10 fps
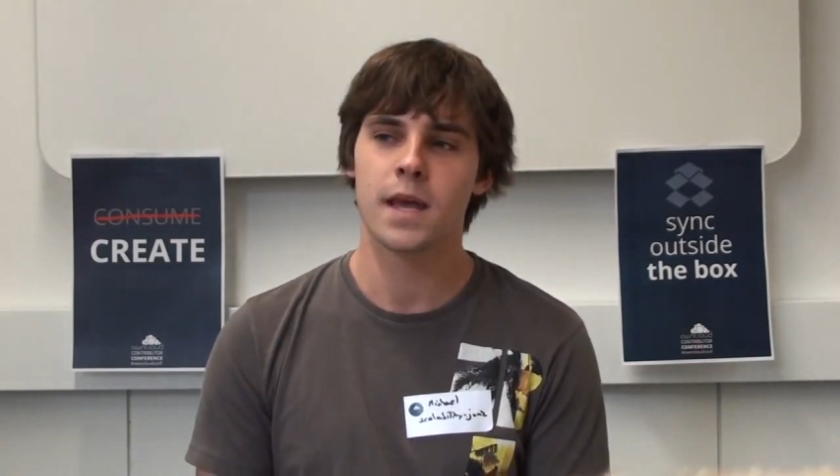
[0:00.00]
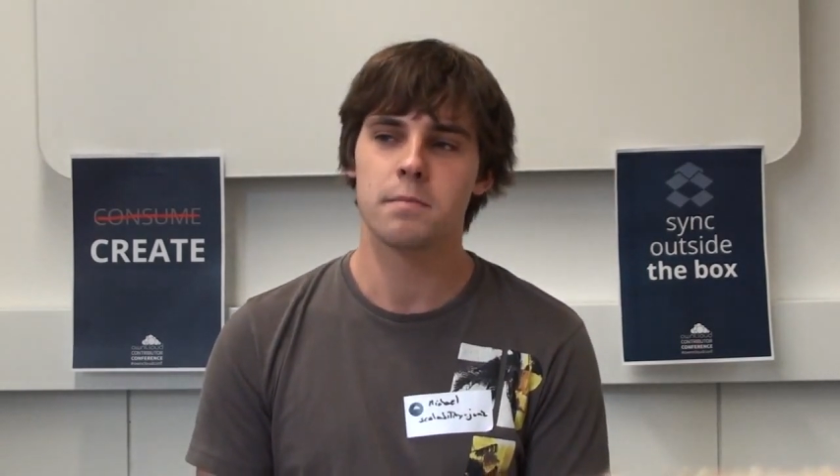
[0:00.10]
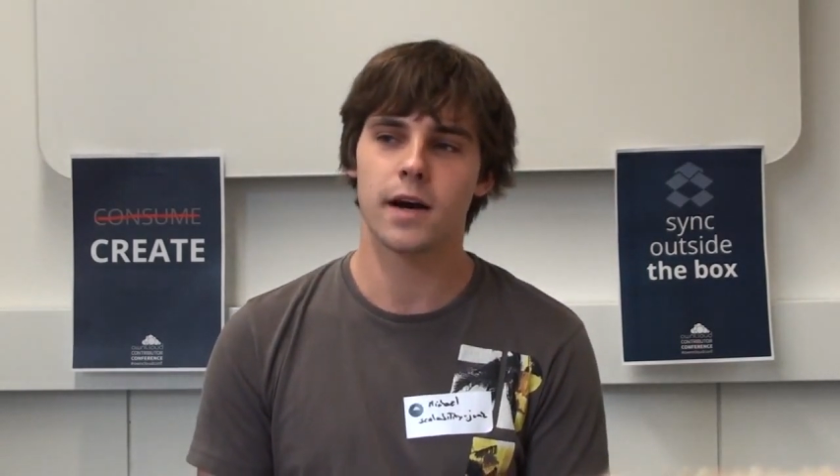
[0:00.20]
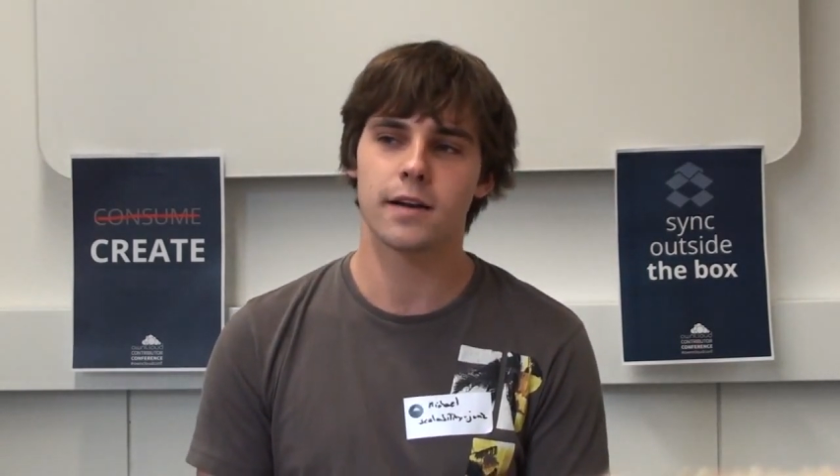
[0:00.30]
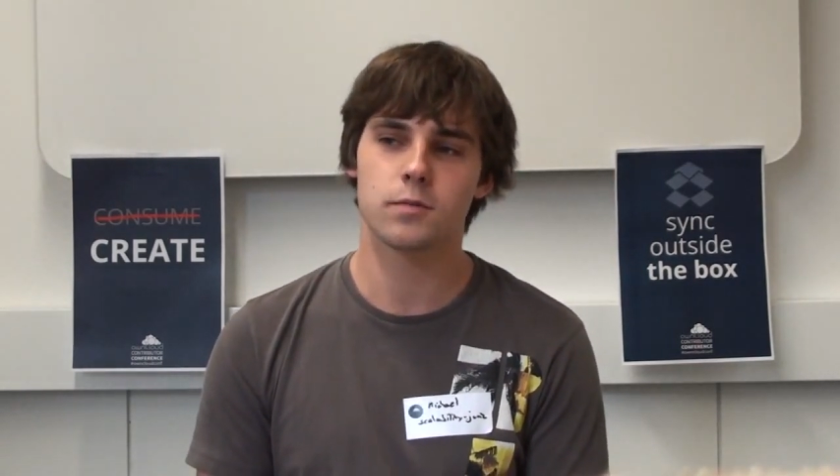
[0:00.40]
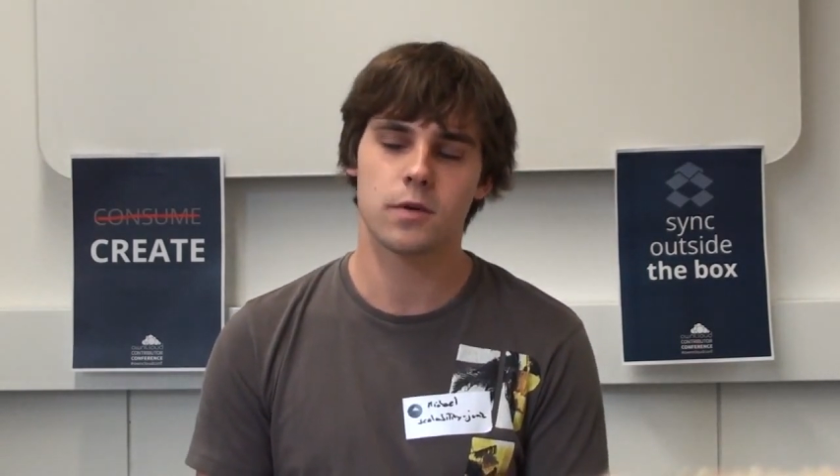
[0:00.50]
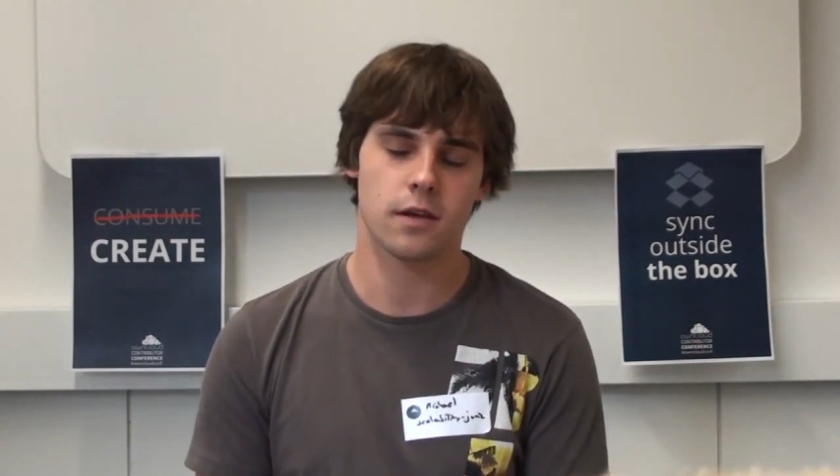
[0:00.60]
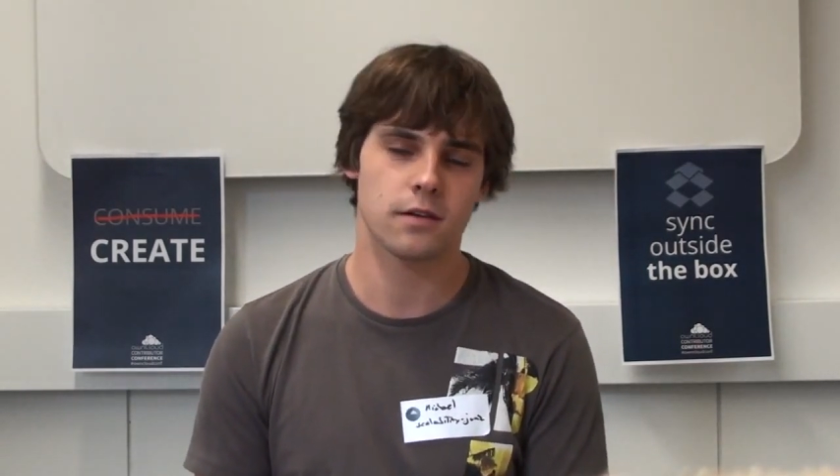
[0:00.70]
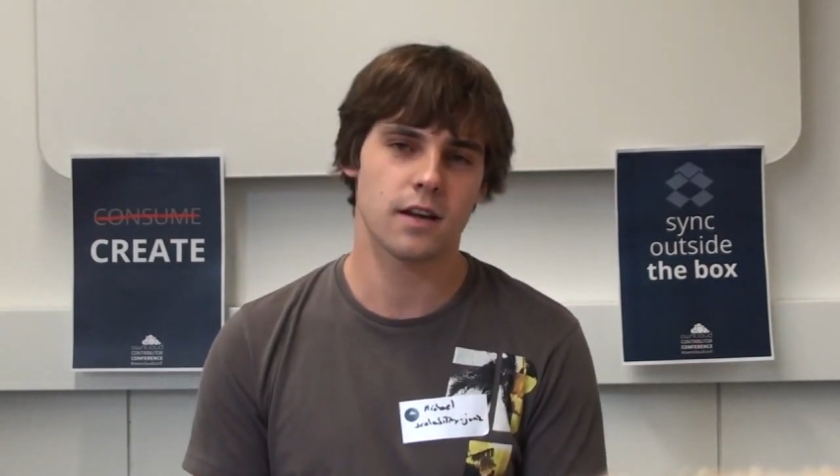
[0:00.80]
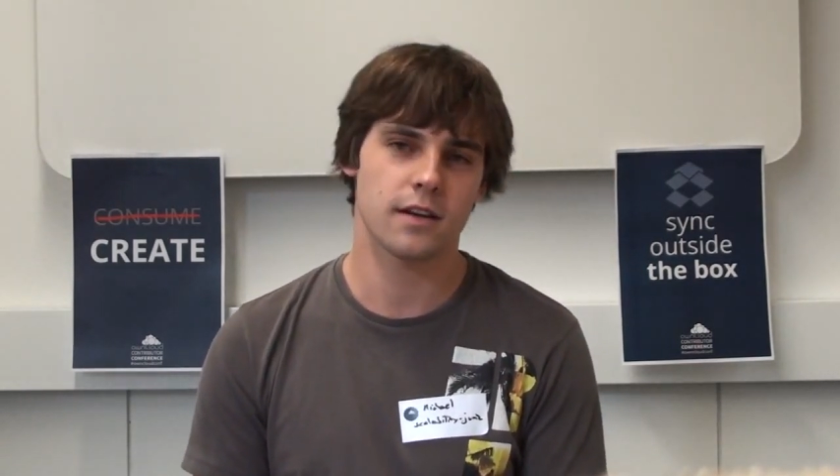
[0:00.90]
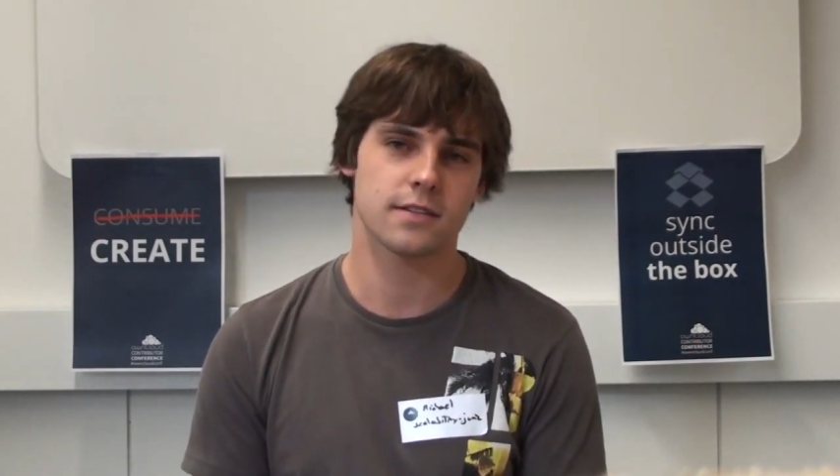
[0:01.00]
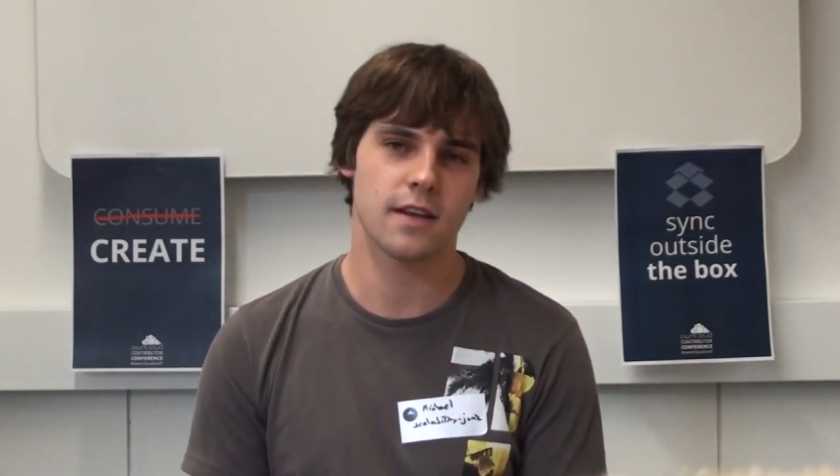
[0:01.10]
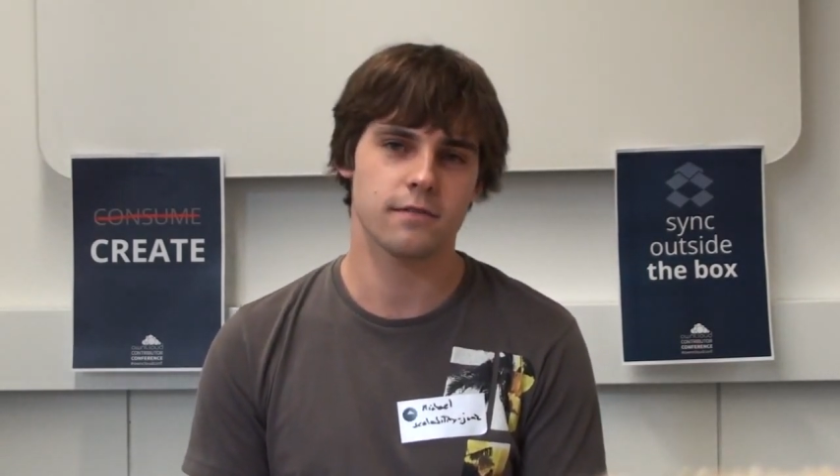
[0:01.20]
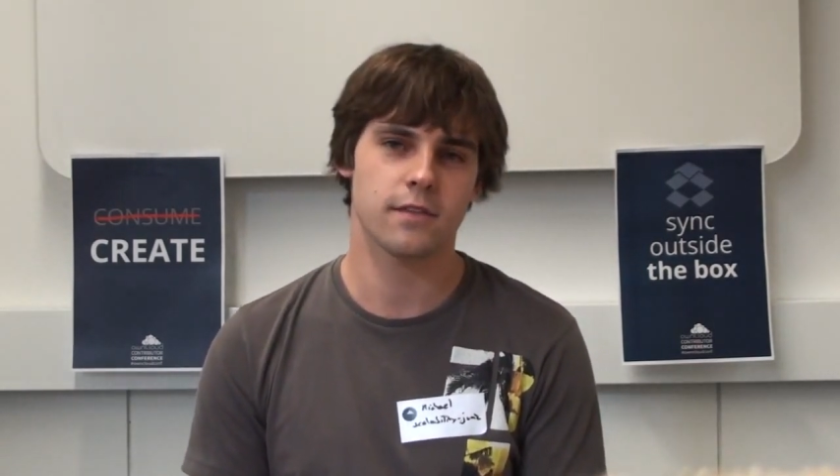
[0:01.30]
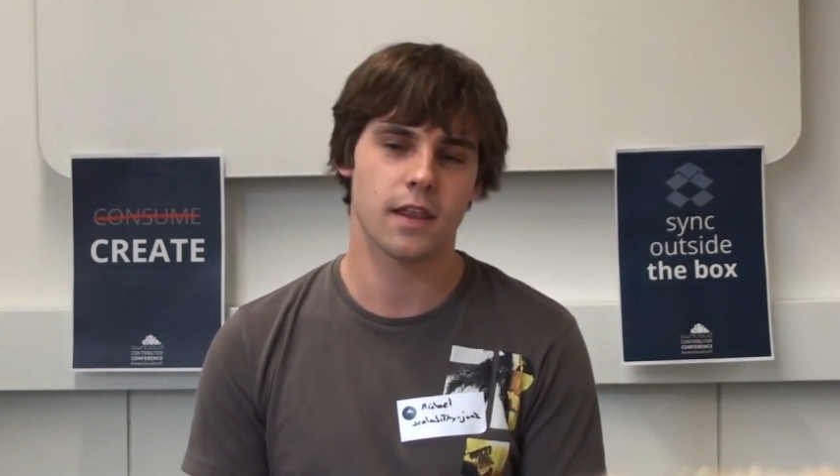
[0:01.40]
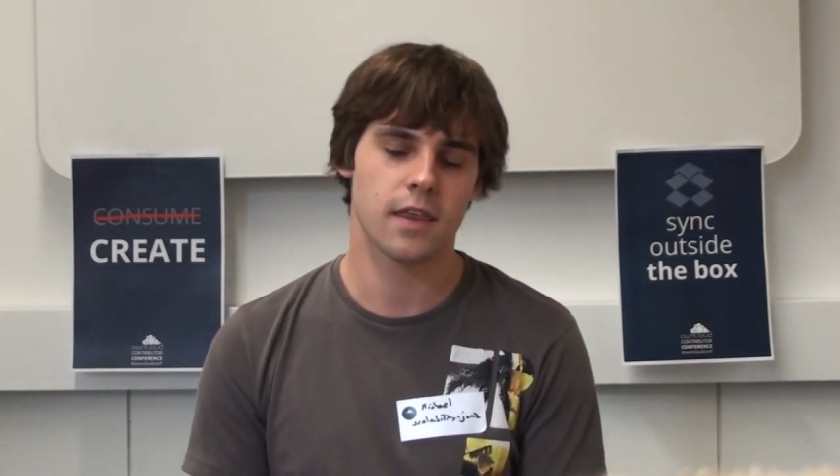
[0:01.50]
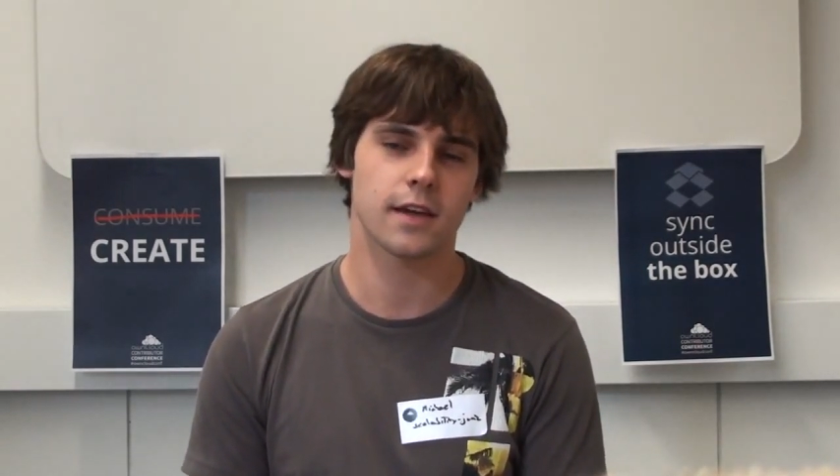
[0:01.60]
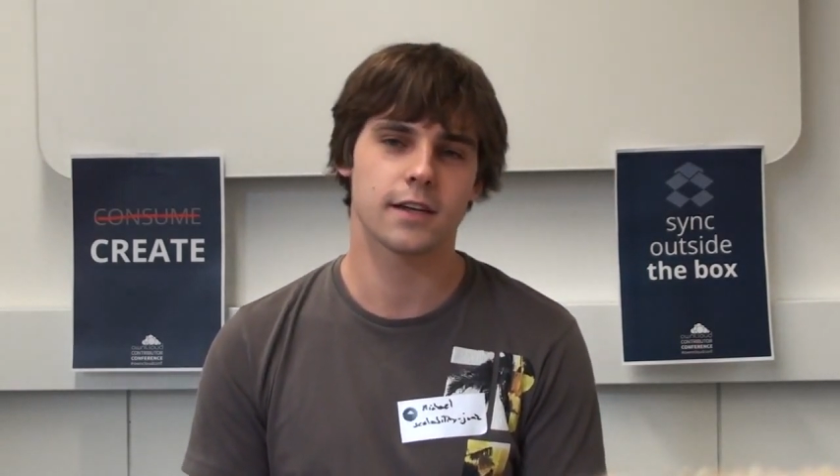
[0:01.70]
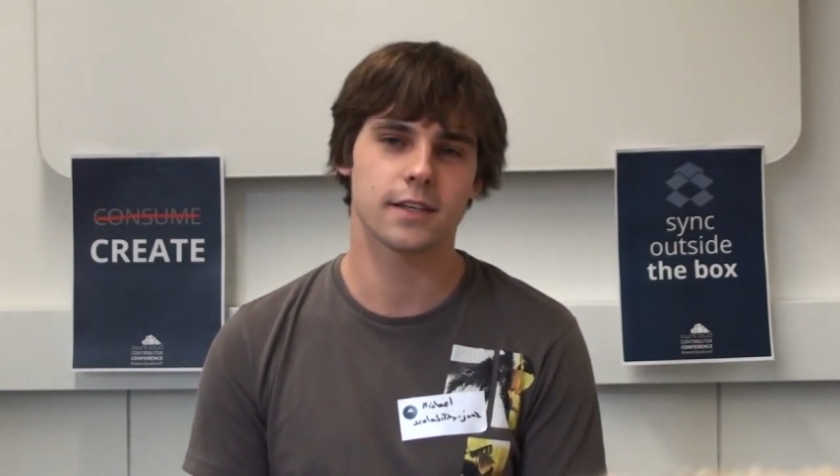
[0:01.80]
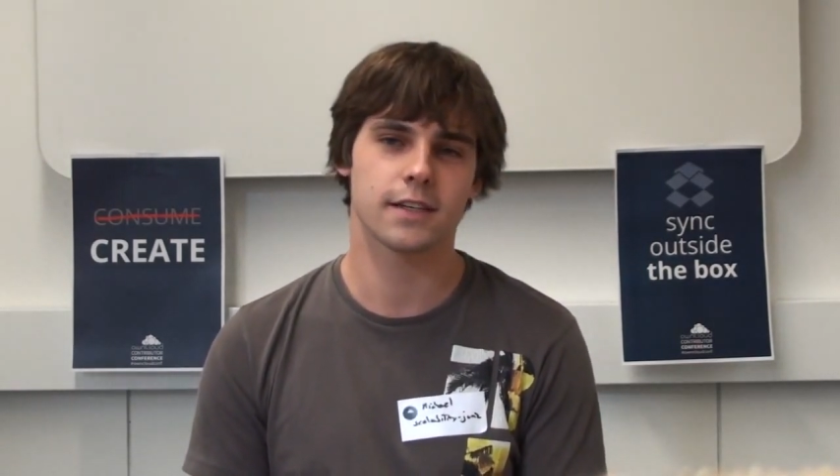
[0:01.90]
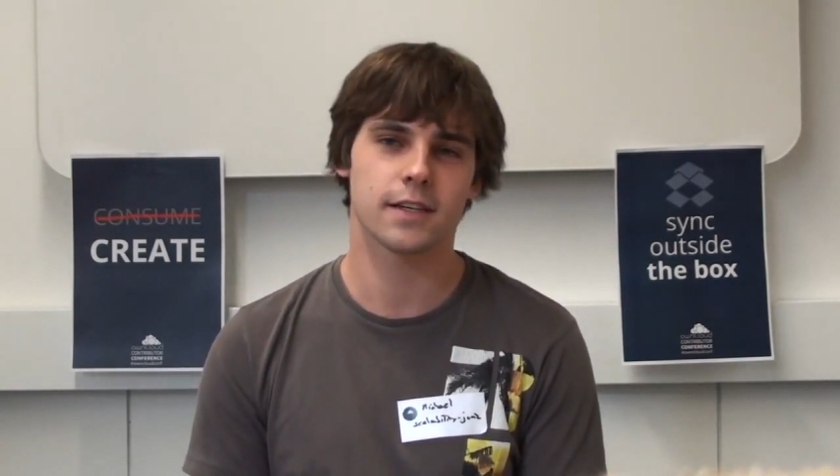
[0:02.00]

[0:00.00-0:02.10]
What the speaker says: But with ownCloud 7 I think